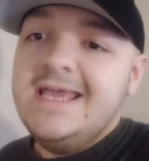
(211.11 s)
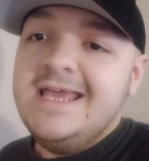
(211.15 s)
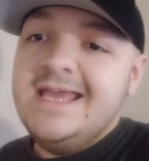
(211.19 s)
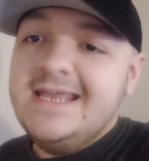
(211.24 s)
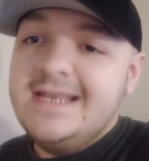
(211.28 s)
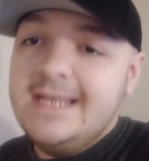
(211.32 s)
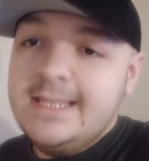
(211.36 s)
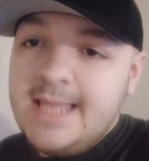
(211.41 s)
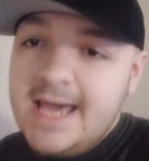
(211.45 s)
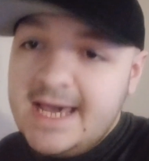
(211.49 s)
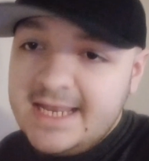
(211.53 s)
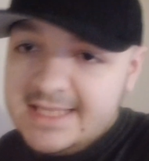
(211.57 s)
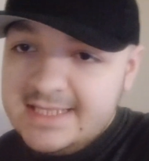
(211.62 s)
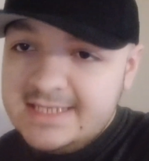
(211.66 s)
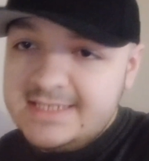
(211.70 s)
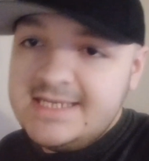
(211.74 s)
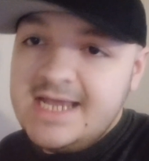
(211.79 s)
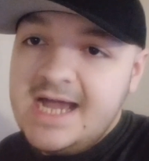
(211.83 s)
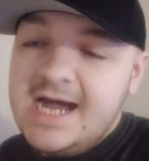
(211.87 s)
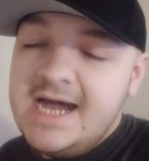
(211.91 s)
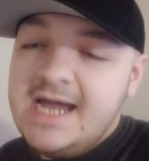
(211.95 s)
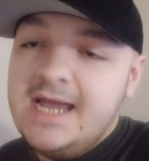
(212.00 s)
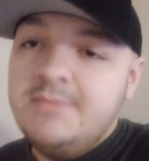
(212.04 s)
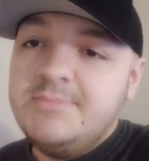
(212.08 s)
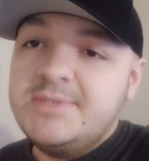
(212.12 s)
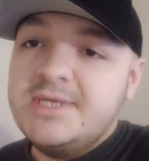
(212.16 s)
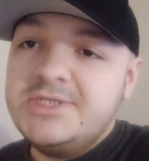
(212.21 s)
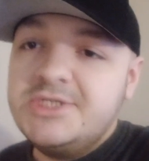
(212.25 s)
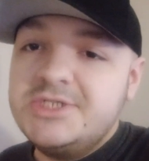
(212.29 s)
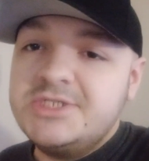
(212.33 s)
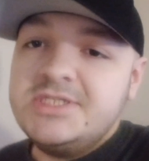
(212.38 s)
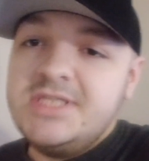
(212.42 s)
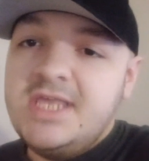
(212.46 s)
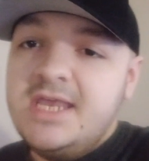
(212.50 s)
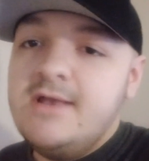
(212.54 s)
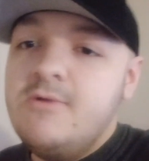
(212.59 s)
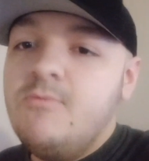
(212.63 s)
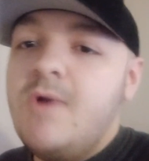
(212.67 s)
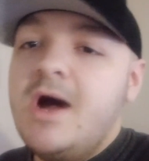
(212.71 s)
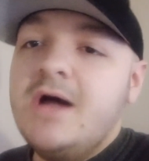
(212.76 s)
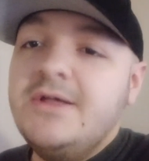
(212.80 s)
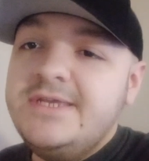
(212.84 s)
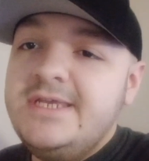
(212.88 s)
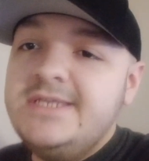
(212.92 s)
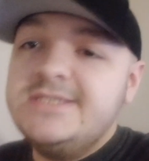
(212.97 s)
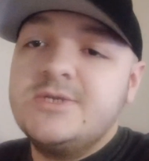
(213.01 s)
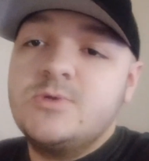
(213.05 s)
and a lot of the times I just think
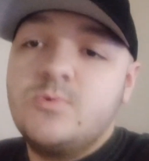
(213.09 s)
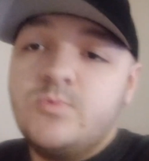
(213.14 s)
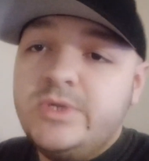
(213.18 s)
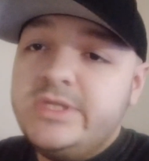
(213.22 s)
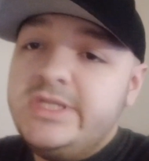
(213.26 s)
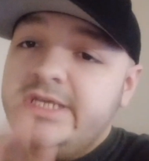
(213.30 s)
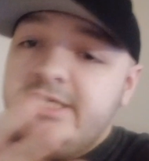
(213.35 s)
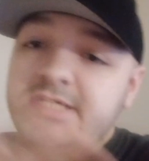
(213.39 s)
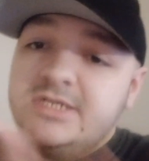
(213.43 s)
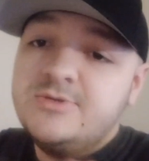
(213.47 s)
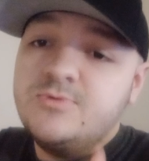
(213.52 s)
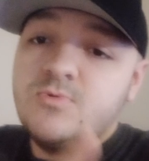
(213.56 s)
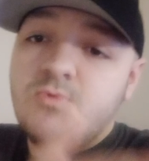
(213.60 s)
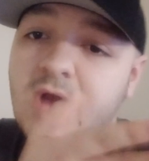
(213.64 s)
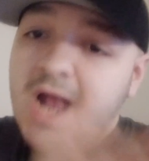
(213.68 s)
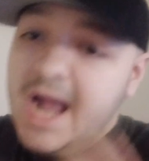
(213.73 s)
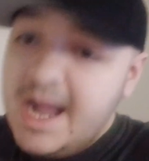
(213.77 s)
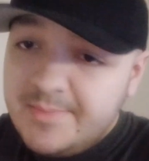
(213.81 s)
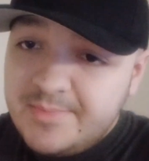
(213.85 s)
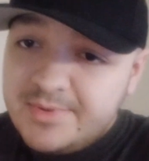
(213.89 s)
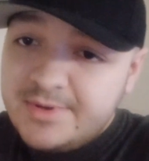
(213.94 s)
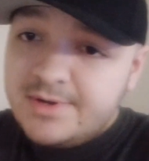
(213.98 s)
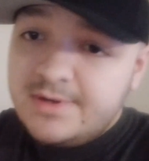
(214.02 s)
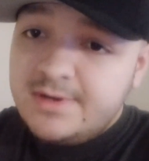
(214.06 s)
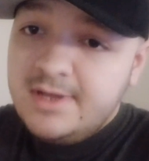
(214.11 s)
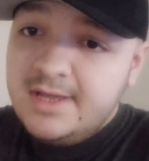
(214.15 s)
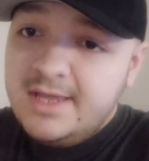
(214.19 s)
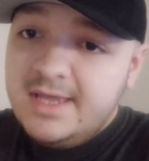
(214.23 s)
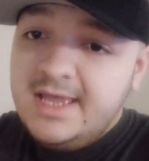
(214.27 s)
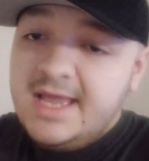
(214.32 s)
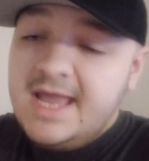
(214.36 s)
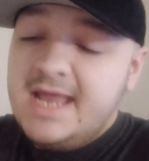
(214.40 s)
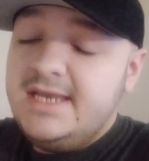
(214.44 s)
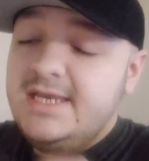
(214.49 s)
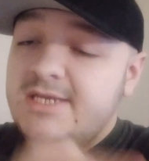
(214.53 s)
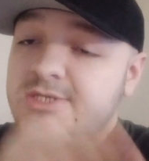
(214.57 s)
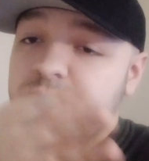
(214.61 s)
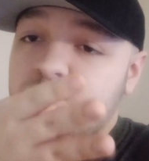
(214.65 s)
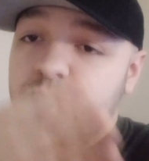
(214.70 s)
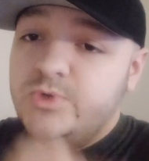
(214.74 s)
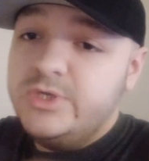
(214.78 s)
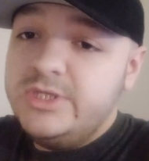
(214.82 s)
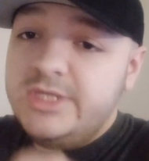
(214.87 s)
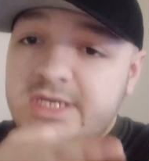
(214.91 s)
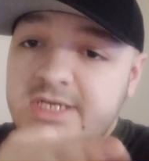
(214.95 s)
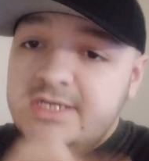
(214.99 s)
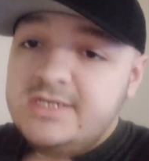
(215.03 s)
while he's a really good rapper and he's
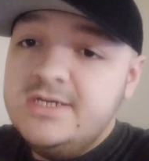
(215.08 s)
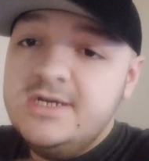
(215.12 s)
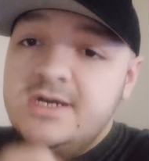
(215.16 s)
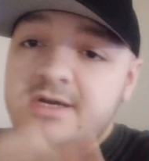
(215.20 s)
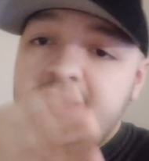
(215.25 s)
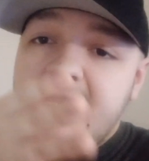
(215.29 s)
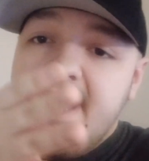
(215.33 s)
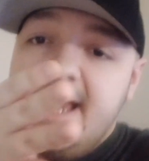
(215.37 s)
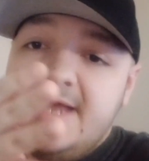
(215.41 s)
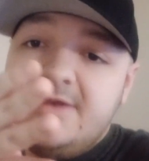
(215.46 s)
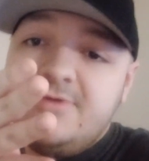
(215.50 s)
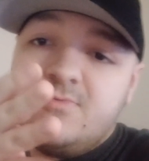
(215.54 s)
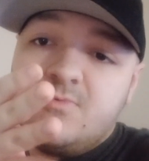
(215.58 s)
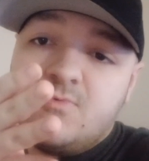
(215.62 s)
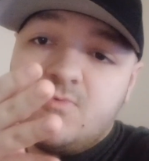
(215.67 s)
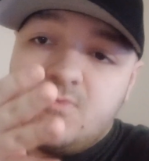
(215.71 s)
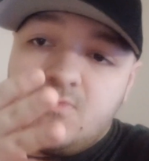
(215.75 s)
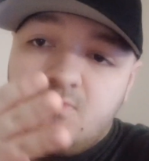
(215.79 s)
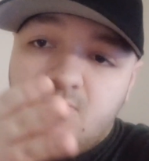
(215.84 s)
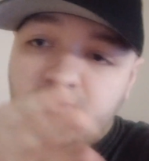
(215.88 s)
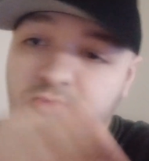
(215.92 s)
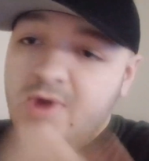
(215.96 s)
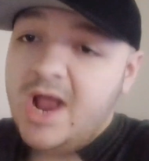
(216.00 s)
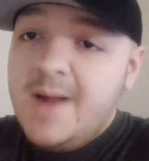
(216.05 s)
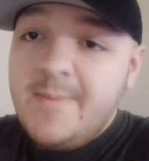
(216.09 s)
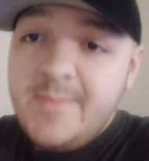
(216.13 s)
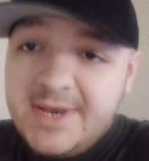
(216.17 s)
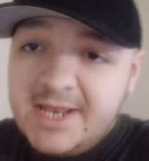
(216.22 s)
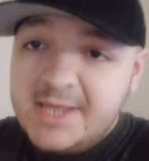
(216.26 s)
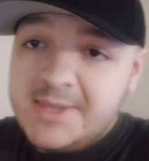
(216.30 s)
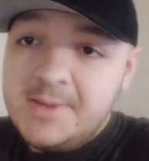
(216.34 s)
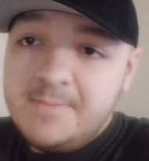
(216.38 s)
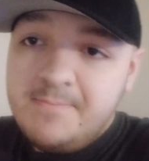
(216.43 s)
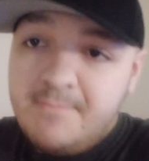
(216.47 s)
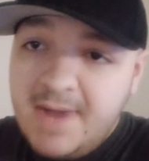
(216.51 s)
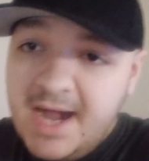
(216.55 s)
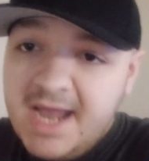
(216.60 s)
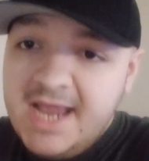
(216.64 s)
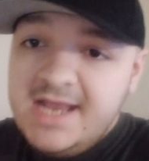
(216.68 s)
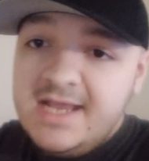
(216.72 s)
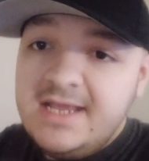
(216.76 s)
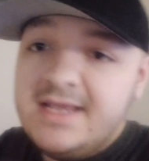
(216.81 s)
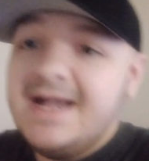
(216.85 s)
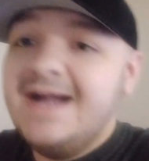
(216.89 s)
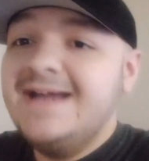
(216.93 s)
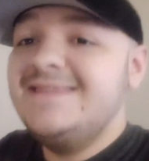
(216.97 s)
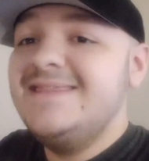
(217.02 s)
really good at rapping on the mic,
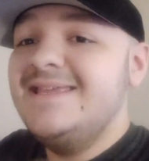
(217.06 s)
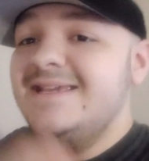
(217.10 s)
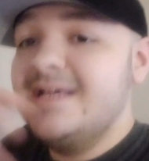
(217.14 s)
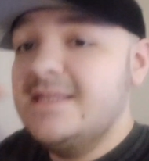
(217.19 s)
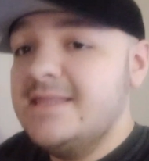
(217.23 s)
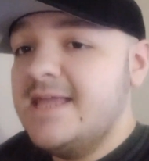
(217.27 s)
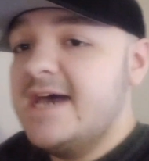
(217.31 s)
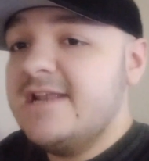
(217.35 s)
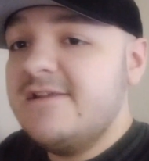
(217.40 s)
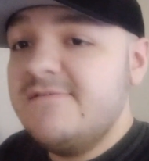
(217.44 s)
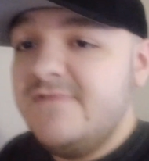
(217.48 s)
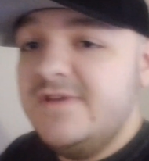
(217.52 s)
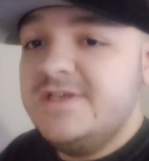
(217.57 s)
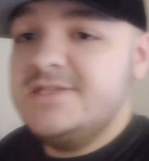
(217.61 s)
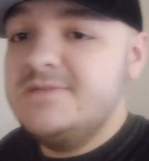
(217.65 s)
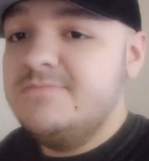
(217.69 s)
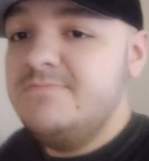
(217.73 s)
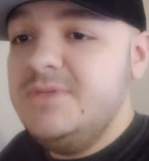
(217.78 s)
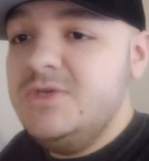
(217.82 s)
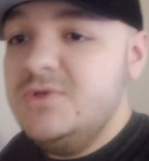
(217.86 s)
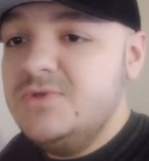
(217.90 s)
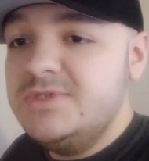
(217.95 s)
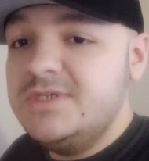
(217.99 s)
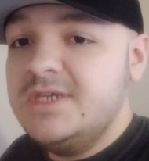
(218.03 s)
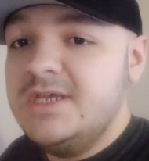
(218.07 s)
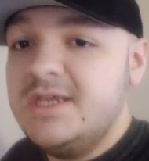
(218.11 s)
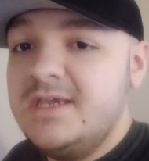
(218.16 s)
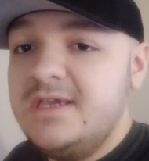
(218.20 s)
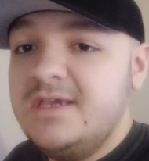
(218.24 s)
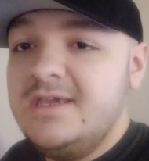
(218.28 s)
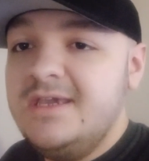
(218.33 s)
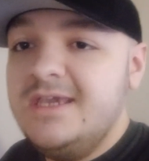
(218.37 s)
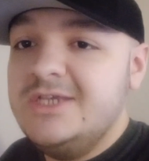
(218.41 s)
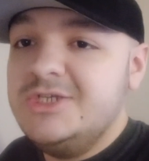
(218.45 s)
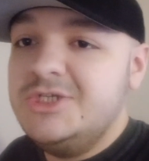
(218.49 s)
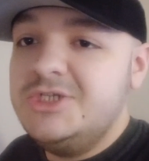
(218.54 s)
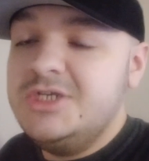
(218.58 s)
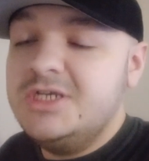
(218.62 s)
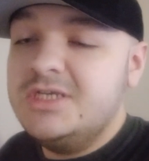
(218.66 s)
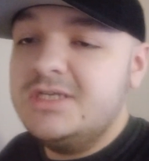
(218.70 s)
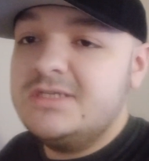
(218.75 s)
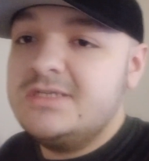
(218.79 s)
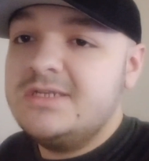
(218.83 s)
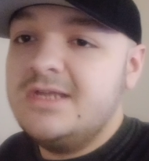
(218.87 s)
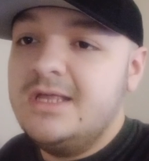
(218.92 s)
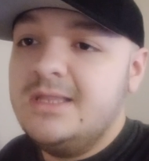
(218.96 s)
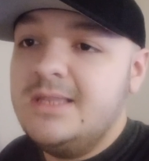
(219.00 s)
I think a lot of his music is
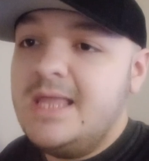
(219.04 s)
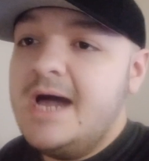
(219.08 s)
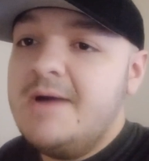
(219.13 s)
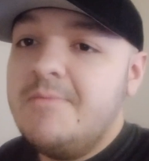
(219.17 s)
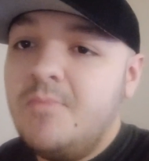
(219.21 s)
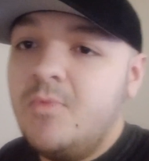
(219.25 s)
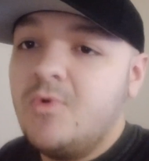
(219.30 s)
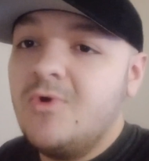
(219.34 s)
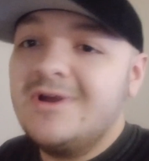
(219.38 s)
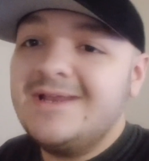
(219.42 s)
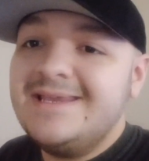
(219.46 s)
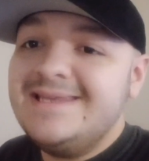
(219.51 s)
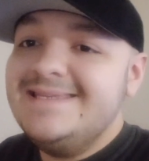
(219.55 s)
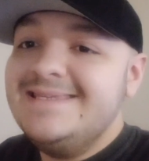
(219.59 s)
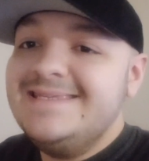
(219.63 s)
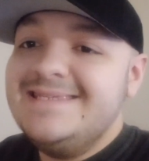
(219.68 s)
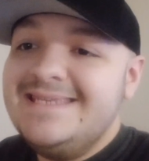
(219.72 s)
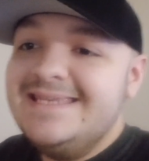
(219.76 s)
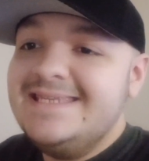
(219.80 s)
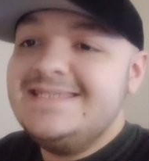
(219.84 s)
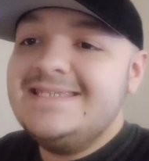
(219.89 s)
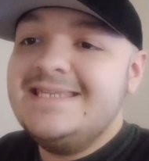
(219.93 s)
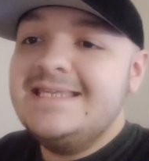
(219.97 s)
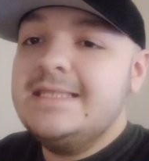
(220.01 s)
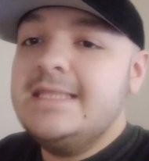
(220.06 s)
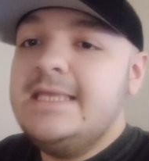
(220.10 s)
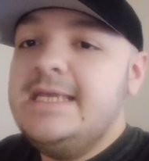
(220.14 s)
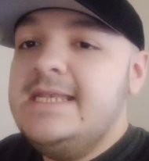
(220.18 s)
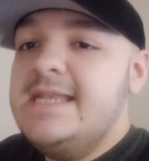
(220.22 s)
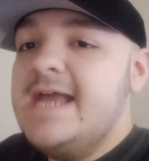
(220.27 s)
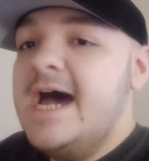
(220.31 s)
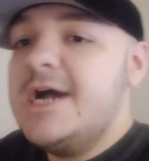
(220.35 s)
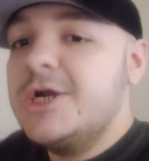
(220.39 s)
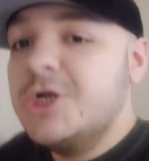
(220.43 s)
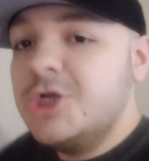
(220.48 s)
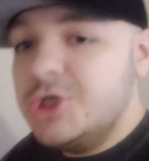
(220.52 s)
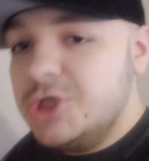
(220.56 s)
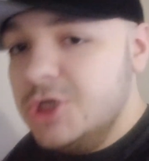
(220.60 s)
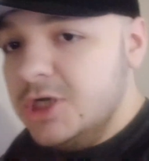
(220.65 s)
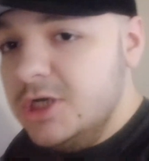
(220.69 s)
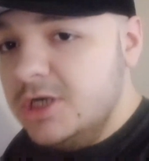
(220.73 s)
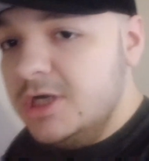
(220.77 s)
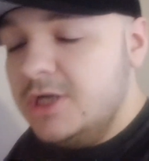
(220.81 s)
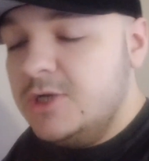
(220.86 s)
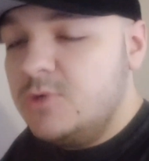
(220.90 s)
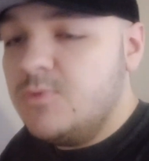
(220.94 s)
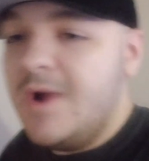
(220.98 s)
just a lot more consistently not
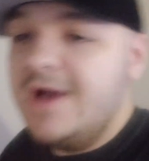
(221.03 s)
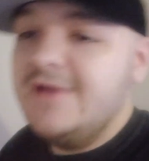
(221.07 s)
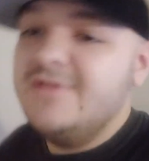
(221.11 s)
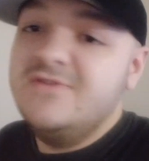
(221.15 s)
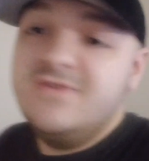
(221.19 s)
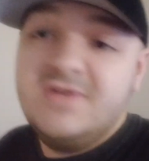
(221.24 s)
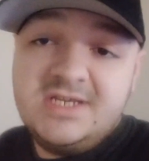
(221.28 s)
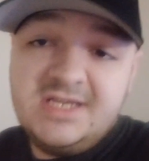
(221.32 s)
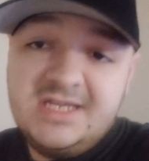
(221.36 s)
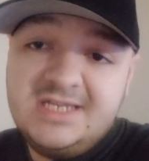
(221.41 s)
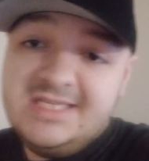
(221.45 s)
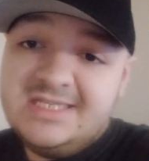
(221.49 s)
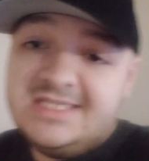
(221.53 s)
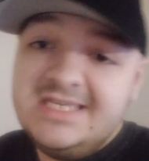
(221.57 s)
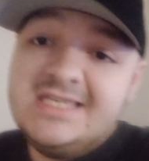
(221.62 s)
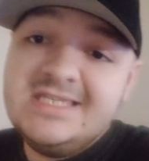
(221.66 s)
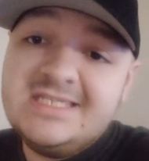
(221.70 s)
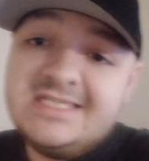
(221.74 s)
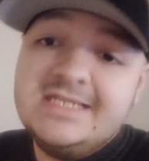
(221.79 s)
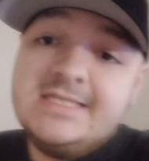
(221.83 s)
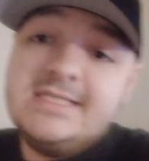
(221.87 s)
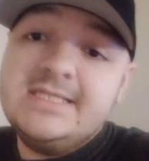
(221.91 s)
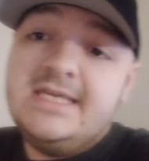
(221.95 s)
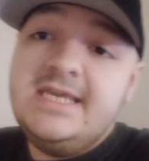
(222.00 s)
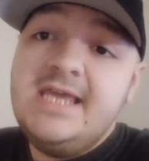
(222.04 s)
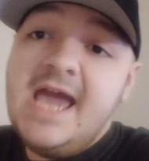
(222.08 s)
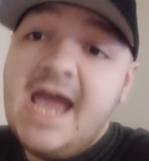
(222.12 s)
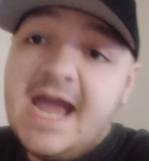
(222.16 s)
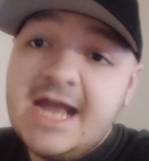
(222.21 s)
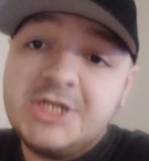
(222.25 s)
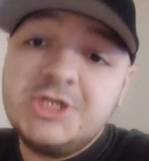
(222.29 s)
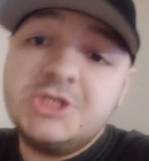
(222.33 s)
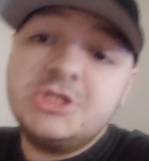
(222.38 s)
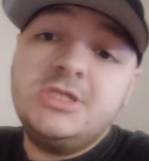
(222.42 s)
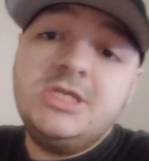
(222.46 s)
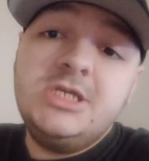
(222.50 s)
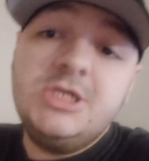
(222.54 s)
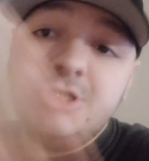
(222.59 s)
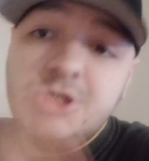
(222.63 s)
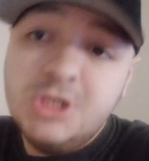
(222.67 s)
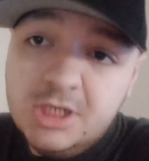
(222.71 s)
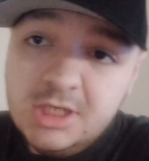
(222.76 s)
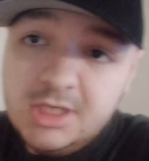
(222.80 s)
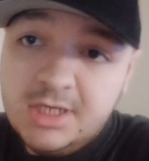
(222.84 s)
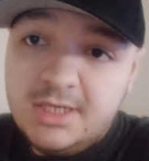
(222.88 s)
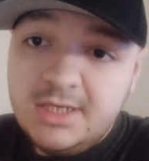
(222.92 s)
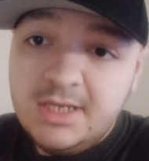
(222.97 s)
good rather than consistently actually
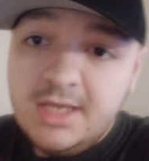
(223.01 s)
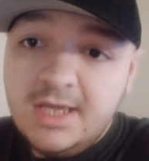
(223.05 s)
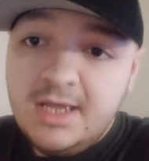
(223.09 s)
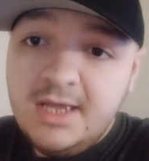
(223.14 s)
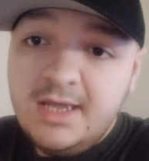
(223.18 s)
good.